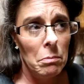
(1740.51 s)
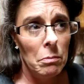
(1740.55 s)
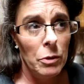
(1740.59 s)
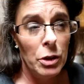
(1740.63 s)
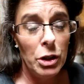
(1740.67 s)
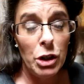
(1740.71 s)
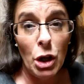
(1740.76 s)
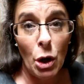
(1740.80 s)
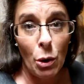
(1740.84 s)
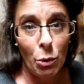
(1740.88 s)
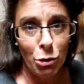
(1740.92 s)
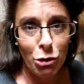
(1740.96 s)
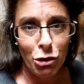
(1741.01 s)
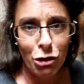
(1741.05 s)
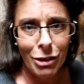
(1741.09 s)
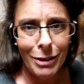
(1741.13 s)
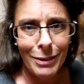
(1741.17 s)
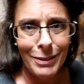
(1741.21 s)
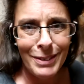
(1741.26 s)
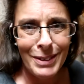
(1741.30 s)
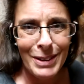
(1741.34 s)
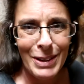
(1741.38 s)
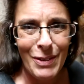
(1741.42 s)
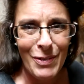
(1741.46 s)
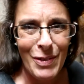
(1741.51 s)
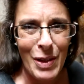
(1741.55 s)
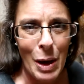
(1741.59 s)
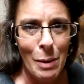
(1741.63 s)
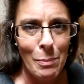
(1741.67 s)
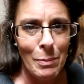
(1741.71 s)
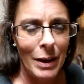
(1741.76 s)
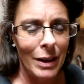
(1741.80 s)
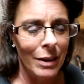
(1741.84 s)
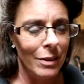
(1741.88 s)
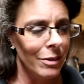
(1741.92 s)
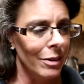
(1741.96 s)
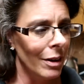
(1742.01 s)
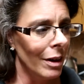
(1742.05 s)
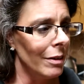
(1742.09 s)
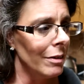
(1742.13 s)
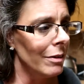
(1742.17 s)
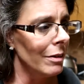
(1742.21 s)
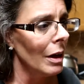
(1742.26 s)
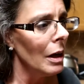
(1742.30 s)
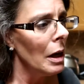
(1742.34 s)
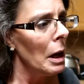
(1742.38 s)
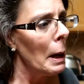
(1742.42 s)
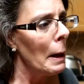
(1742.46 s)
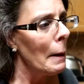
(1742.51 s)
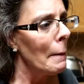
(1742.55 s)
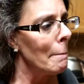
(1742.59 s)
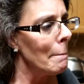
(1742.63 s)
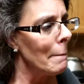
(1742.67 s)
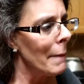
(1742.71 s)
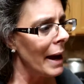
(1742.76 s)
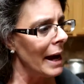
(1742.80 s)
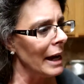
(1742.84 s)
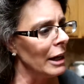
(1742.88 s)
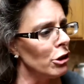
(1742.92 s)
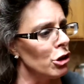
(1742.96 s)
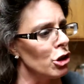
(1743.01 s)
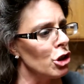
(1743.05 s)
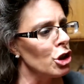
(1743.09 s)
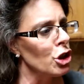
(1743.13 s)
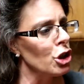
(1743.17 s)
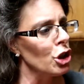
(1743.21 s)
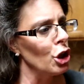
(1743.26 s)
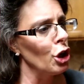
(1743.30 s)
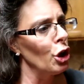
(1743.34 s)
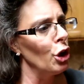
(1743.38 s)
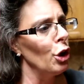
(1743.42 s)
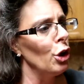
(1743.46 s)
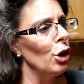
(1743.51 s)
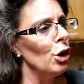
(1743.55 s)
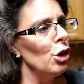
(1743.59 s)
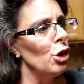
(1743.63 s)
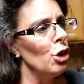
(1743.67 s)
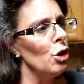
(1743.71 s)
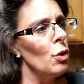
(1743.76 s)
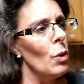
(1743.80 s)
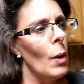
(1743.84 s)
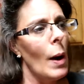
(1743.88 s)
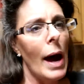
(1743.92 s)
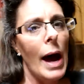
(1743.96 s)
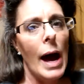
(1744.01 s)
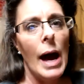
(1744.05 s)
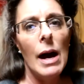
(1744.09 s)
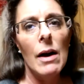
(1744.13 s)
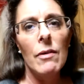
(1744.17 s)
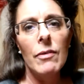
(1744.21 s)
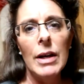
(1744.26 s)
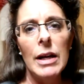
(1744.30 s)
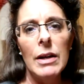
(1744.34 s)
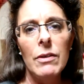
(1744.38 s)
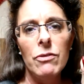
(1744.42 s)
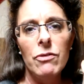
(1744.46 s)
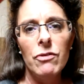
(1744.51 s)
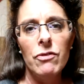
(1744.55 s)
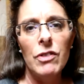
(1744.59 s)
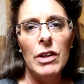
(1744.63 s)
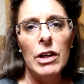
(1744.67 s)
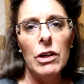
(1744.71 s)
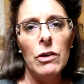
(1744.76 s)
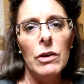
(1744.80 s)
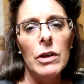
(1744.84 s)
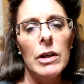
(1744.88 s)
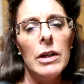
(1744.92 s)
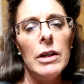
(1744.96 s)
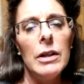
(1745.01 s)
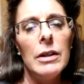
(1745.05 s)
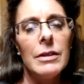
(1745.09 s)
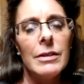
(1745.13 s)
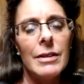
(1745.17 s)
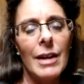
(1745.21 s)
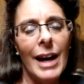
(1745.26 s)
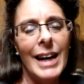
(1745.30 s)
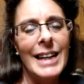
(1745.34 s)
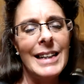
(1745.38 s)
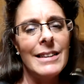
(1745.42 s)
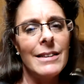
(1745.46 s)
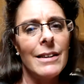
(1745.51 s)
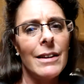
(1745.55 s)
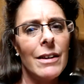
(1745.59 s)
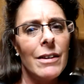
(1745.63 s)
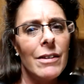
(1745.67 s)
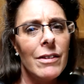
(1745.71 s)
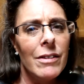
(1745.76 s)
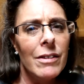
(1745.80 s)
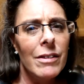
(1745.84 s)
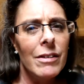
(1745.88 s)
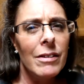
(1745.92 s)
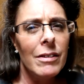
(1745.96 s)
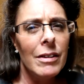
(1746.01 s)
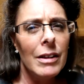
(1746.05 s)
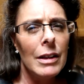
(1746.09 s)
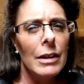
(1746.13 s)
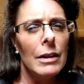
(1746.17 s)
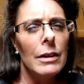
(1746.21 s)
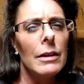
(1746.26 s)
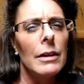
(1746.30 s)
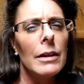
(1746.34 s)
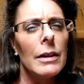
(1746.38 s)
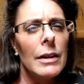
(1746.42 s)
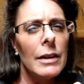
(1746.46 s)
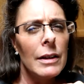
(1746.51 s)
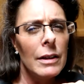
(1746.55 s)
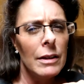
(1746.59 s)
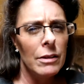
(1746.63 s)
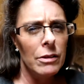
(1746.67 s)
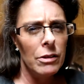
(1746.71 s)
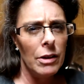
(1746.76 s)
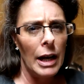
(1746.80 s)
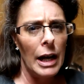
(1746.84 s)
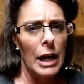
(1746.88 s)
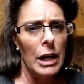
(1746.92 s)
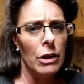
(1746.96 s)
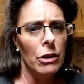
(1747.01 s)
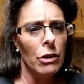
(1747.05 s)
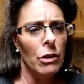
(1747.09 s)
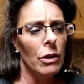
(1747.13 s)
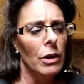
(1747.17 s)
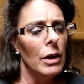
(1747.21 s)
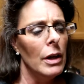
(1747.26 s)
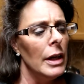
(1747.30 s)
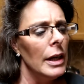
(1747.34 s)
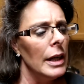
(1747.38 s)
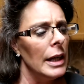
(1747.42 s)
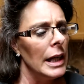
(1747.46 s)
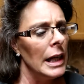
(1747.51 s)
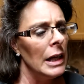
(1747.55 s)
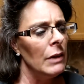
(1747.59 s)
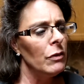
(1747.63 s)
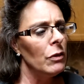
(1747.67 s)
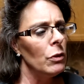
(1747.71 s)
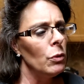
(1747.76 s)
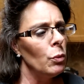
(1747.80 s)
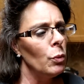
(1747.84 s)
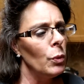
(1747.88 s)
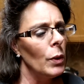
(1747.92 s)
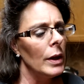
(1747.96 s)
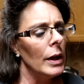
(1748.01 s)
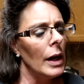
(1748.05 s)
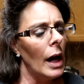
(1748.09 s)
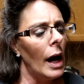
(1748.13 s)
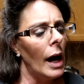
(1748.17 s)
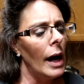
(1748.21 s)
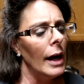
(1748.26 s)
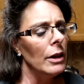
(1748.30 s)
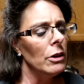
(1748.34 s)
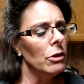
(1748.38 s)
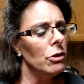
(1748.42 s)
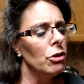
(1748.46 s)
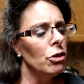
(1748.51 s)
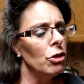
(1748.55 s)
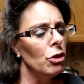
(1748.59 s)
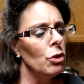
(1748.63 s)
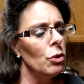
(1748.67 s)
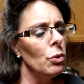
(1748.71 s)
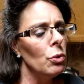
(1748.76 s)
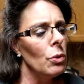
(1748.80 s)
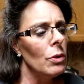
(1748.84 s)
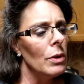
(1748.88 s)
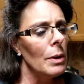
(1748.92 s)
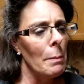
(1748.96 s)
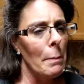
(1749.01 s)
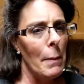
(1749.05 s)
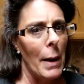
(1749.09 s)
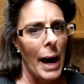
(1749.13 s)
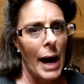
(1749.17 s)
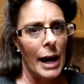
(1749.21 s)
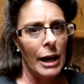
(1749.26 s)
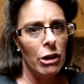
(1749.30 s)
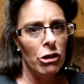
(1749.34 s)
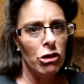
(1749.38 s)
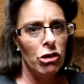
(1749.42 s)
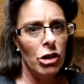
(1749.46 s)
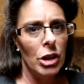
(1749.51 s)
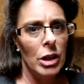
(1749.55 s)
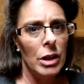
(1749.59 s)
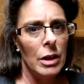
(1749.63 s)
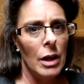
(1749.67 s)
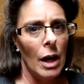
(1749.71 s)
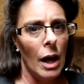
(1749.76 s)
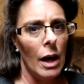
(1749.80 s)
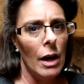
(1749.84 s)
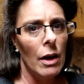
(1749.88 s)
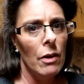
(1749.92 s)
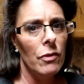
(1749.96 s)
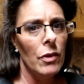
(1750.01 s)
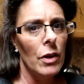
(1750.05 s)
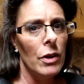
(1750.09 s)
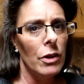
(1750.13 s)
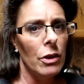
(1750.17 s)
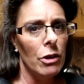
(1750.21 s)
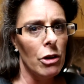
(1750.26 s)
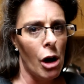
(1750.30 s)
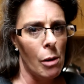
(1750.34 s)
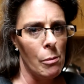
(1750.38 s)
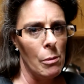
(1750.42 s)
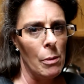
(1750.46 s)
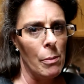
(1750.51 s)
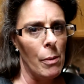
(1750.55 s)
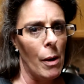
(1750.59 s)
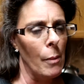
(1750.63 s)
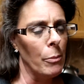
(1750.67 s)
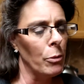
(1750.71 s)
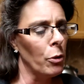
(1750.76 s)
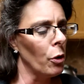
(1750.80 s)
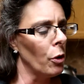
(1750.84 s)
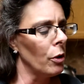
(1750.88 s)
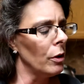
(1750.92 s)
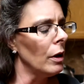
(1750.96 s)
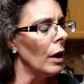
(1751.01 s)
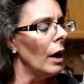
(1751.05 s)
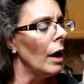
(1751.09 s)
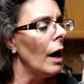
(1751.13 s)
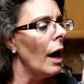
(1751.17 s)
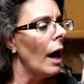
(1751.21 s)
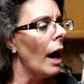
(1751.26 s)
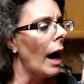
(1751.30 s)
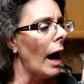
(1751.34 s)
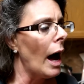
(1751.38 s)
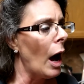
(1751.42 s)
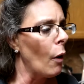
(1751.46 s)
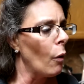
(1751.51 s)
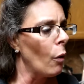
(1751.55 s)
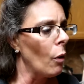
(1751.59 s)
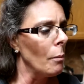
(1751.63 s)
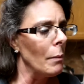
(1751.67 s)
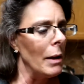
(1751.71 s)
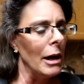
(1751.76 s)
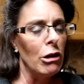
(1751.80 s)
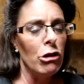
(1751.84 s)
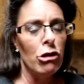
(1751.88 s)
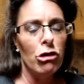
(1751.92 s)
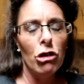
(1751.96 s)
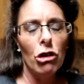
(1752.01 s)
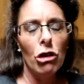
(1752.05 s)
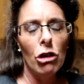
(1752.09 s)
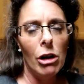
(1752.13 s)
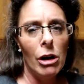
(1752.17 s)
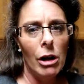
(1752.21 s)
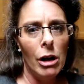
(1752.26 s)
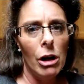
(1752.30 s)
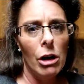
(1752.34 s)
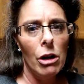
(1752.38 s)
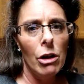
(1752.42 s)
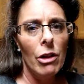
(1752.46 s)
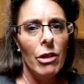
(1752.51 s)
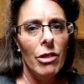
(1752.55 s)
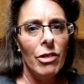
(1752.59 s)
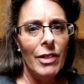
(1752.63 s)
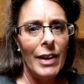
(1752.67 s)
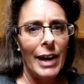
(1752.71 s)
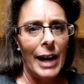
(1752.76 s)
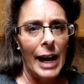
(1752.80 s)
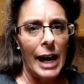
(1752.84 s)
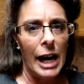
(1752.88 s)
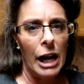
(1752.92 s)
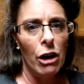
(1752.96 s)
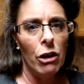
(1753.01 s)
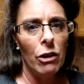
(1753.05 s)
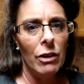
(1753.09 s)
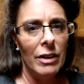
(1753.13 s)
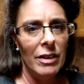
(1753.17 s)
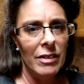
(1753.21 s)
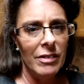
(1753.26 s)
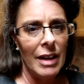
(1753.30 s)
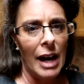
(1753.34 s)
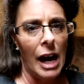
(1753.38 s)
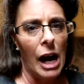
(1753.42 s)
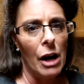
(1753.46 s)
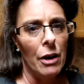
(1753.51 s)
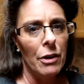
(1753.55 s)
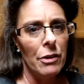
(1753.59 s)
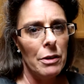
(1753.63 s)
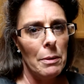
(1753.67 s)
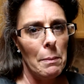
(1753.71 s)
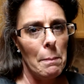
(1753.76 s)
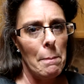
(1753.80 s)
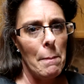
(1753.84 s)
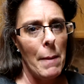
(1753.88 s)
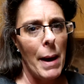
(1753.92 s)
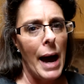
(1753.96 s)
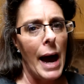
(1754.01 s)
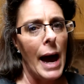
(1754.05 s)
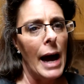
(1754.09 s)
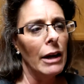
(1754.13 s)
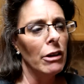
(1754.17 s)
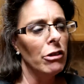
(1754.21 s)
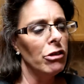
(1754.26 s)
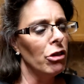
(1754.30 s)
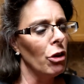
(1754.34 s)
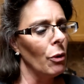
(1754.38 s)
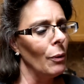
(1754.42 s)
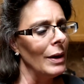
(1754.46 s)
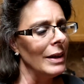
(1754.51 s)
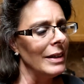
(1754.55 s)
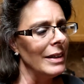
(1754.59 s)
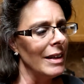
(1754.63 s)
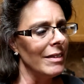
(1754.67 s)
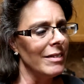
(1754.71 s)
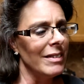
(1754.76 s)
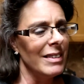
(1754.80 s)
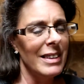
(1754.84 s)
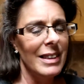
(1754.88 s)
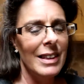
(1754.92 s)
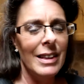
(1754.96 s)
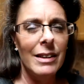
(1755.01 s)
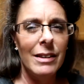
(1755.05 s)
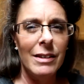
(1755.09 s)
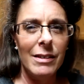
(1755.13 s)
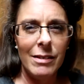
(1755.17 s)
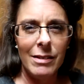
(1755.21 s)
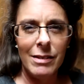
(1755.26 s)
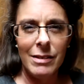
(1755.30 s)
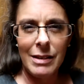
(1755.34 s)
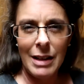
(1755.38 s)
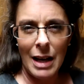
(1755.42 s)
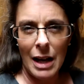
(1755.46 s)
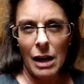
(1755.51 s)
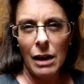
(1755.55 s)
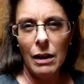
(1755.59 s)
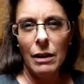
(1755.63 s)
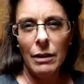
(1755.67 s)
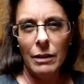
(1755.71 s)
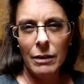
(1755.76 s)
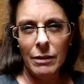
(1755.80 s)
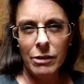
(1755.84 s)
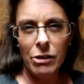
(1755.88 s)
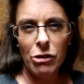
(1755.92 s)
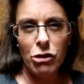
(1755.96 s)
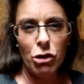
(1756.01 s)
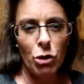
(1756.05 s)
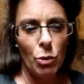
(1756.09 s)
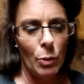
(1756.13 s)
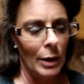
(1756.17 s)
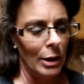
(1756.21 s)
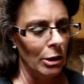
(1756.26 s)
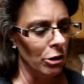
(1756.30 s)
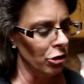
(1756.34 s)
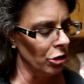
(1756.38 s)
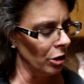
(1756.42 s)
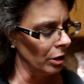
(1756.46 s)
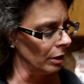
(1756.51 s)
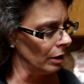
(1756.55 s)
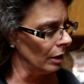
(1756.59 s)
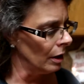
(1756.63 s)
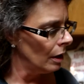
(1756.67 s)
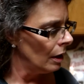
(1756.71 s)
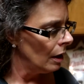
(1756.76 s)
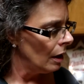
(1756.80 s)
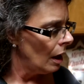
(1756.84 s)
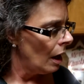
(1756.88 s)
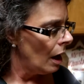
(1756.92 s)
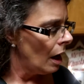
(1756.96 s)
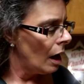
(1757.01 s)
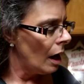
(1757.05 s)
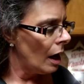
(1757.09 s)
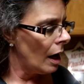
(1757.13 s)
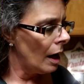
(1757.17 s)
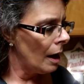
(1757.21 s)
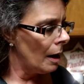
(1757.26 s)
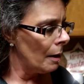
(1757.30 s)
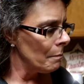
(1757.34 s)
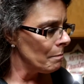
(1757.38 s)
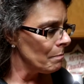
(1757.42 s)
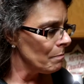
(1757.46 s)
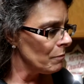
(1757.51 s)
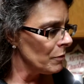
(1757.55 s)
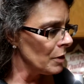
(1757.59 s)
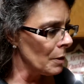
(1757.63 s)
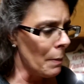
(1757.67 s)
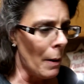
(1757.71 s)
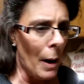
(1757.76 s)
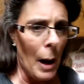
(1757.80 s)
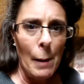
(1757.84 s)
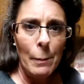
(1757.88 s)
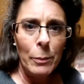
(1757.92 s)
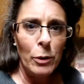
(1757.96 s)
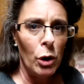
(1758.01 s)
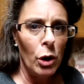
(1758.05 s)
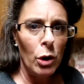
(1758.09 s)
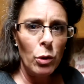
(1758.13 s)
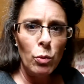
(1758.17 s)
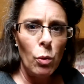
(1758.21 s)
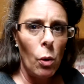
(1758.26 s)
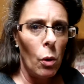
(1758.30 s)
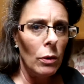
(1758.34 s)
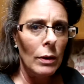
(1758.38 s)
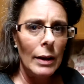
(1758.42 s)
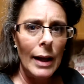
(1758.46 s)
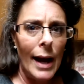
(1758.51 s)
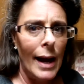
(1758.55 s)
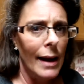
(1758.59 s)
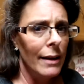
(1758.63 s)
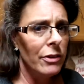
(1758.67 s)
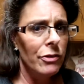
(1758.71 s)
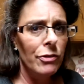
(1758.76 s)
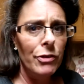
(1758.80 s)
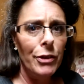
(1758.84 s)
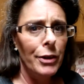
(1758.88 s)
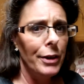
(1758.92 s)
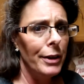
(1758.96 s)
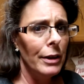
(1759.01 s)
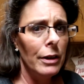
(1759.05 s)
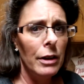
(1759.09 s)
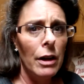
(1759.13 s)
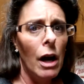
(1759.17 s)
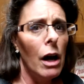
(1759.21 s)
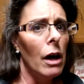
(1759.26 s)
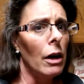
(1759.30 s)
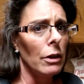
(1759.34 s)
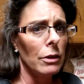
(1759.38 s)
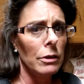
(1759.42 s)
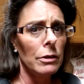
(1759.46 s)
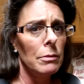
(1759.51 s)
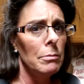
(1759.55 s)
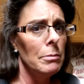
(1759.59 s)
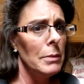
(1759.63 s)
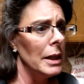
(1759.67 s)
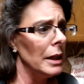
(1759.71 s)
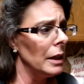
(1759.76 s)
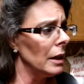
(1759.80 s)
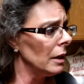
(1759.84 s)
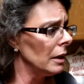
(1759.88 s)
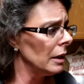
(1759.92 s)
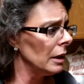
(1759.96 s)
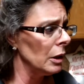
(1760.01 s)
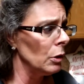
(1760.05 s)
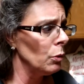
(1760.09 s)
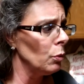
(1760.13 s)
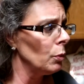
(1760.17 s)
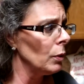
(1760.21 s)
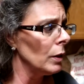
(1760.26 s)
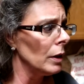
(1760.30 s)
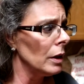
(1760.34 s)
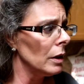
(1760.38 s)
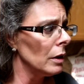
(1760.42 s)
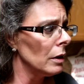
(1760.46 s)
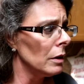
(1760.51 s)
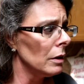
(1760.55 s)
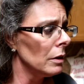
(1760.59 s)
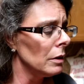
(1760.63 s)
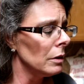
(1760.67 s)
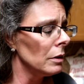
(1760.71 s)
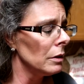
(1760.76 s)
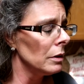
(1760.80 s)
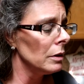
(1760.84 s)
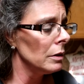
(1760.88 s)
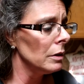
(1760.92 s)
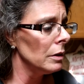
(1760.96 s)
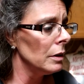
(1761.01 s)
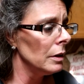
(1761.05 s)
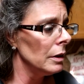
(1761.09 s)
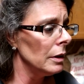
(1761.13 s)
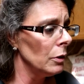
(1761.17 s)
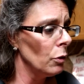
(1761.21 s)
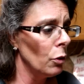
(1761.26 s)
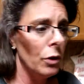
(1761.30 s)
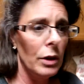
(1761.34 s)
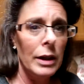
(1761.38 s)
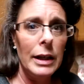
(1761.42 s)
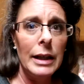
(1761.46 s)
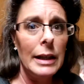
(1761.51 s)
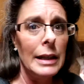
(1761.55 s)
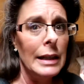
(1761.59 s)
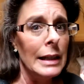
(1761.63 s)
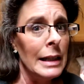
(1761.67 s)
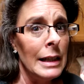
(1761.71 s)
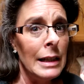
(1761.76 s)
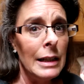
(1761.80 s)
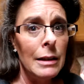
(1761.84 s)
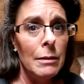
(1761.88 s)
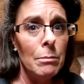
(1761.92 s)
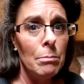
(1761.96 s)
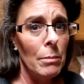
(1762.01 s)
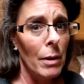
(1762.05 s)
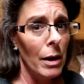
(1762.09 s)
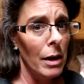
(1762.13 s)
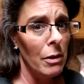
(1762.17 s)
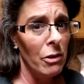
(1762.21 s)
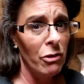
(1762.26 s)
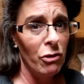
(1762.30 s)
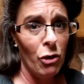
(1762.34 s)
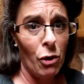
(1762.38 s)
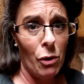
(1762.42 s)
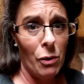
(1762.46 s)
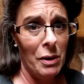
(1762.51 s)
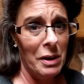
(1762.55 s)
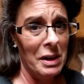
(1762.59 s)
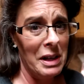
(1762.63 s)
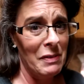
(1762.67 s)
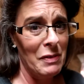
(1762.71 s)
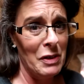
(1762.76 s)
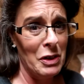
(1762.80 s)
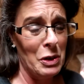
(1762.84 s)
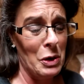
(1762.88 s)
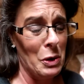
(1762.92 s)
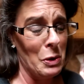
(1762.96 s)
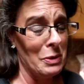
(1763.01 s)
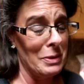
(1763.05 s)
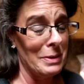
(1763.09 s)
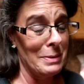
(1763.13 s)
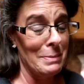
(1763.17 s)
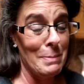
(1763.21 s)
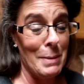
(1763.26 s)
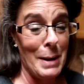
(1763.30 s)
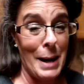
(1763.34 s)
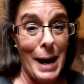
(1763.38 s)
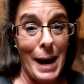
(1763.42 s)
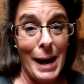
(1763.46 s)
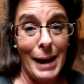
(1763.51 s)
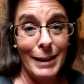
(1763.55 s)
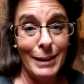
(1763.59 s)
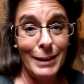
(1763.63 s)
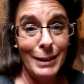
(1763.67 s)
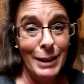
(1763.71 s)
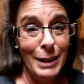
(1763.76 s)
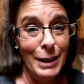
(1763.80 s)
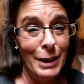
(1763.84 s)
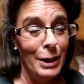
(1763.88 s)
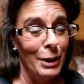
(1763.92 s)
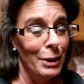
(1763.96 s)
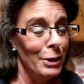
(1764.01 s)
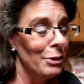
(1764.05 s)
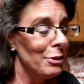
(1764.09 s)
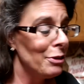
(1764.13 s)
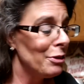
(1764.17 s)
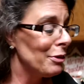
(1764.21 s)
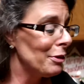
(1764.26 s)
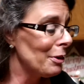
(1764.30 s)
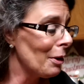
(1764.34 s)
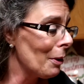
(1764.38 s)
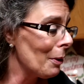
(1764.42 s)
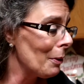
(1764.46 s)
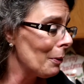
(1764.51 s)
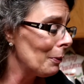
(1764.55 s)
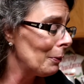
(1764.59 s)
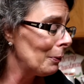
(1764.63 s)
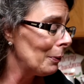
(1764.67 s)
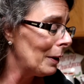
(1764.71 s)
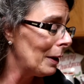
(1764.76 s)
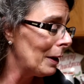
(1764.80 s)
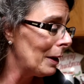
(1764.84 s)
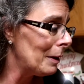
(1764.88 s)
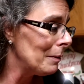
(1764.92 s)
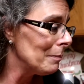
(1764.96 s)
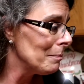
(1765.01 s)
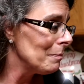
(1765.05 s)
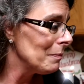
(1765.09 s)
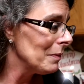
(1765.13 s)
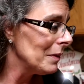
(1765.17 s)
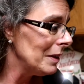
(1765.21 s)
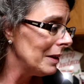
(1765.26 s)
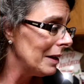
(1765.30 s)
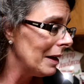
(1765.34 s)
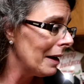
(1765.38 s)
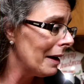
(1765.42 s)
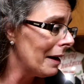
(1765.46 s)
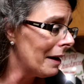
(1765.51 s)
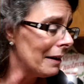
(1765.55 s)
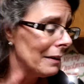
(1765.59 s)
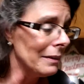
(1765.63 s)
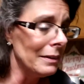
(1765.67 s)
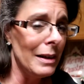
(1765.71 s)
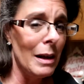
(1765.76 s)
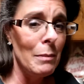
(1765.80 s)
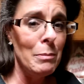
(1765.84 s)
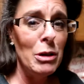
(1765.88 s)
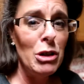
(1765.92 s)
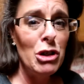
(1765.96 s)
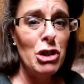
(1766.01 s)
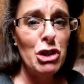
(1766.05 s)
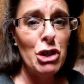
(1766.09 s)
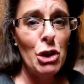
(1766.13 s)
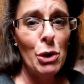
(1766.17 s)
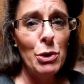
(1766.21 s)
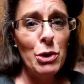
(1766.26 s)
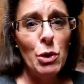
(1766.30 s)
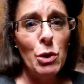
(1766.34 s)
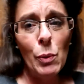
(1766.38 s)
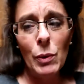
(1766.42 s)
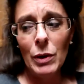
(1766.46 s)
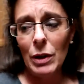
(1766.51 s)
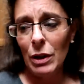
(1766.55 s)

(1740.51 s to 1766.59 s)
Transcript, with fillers: the ocean, if that makes sense, make sure you have a very tight seal container. Even when I do the packaging of the caramel popcorn, I will make sure all the air is out of the bag so it doesn't get stale situation. Um, the popcorn won't last very long, meaning it will it will get eaten by before it even goes bad. So um, yeah, let me show you